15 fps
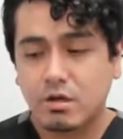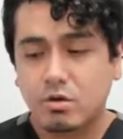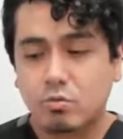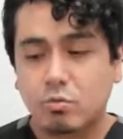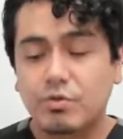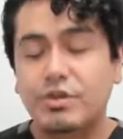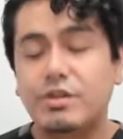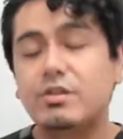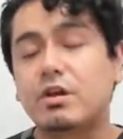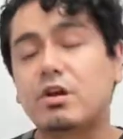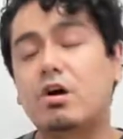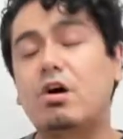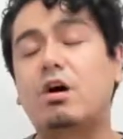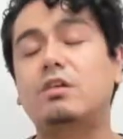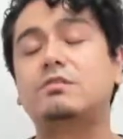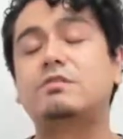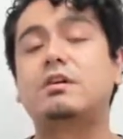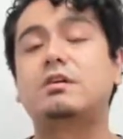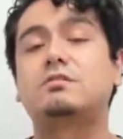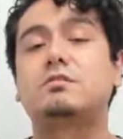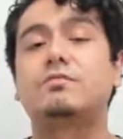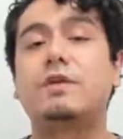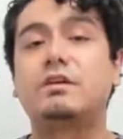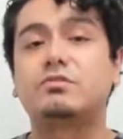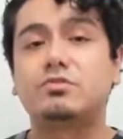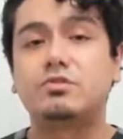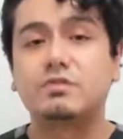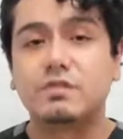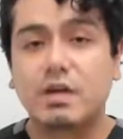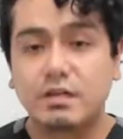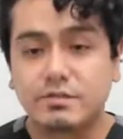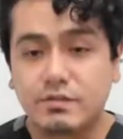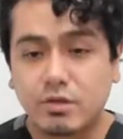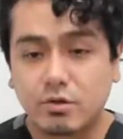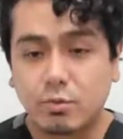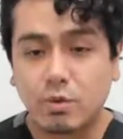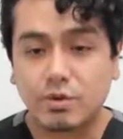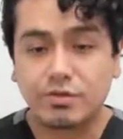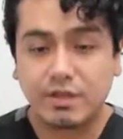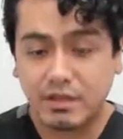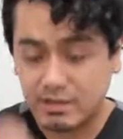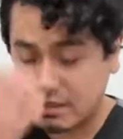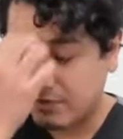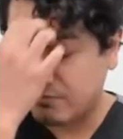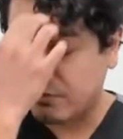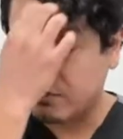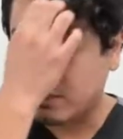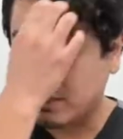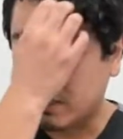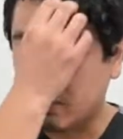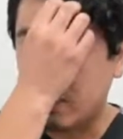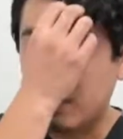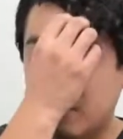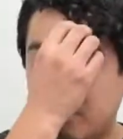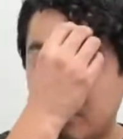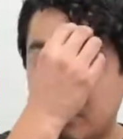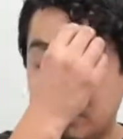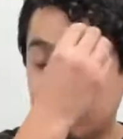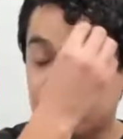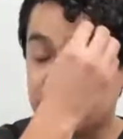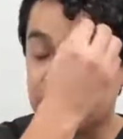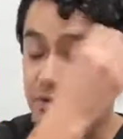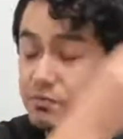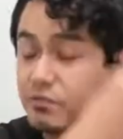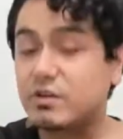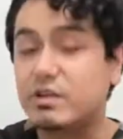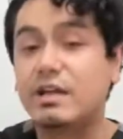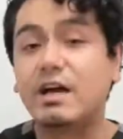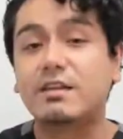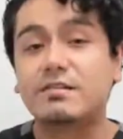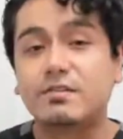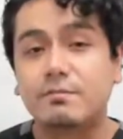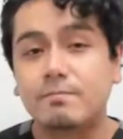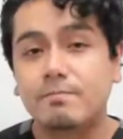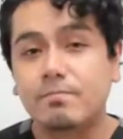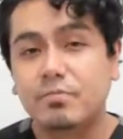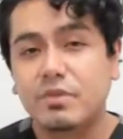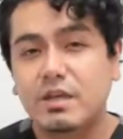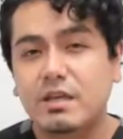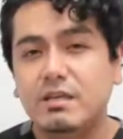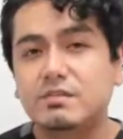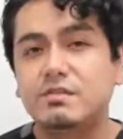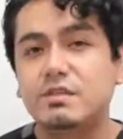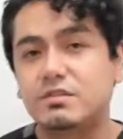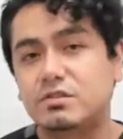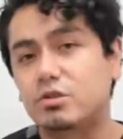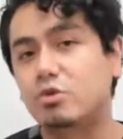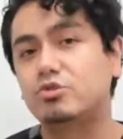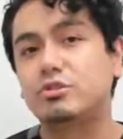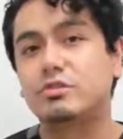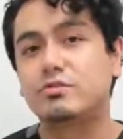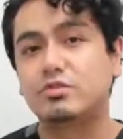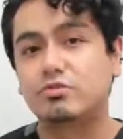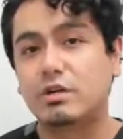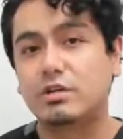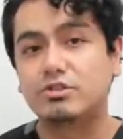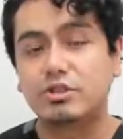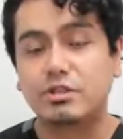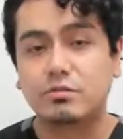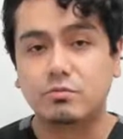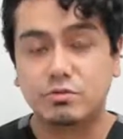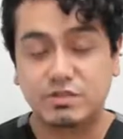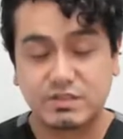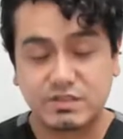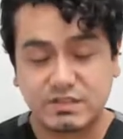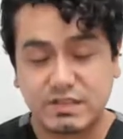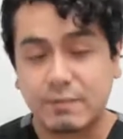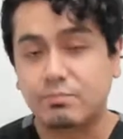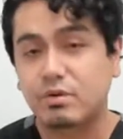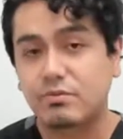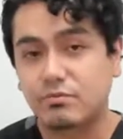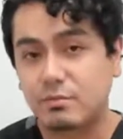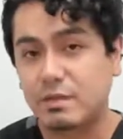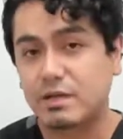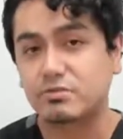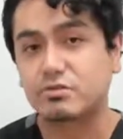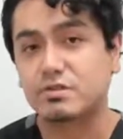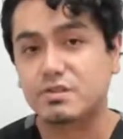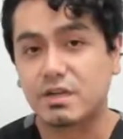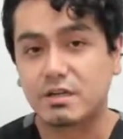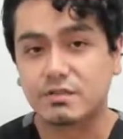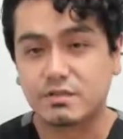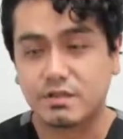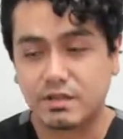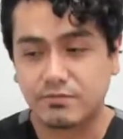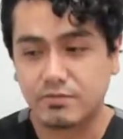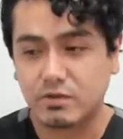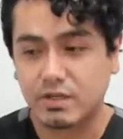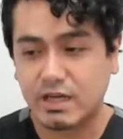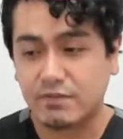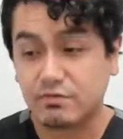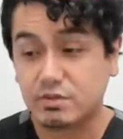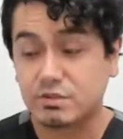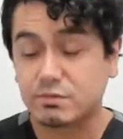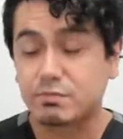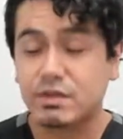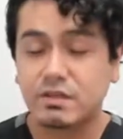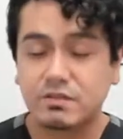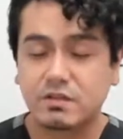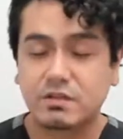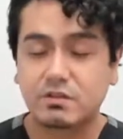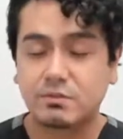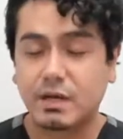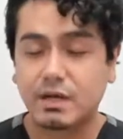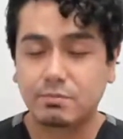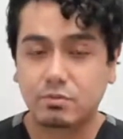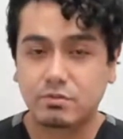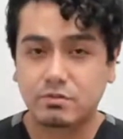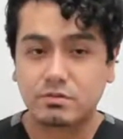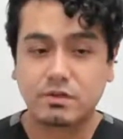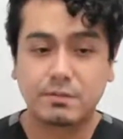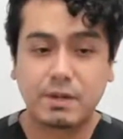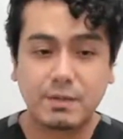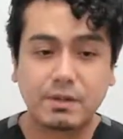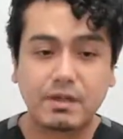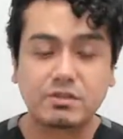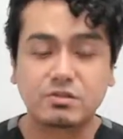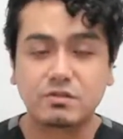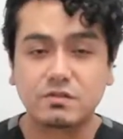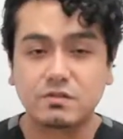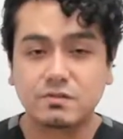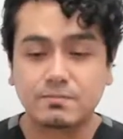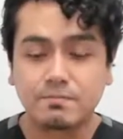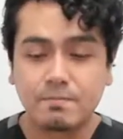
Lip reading: Within the context of exercise, though, one thing that I feel like a lot of people seem to forget is this notion of stretching, which is separate from exercise. And I feel like I have to explain this a lot to my patients.